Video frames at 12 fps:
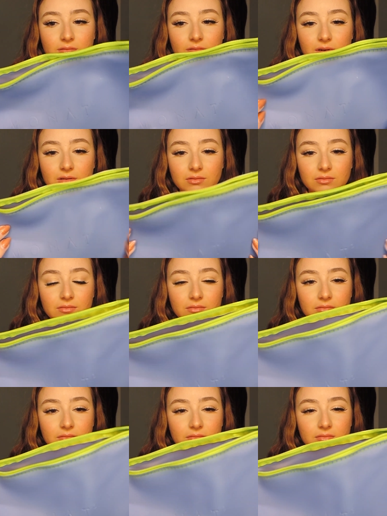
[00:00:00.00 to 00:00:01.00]
Well,
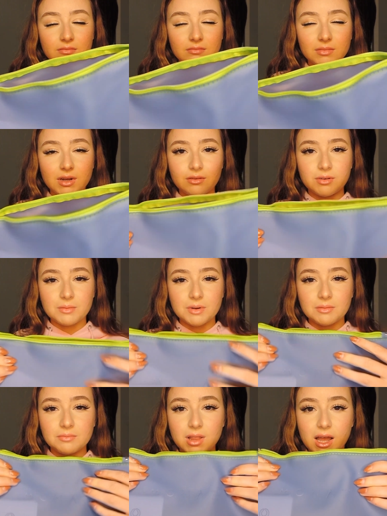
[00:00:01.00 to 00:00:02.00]
not
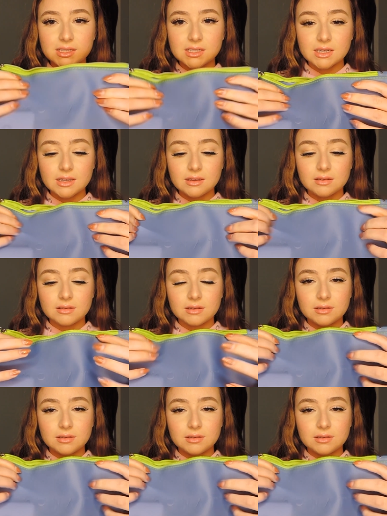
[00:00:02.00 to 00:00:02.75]
rubber, plastic.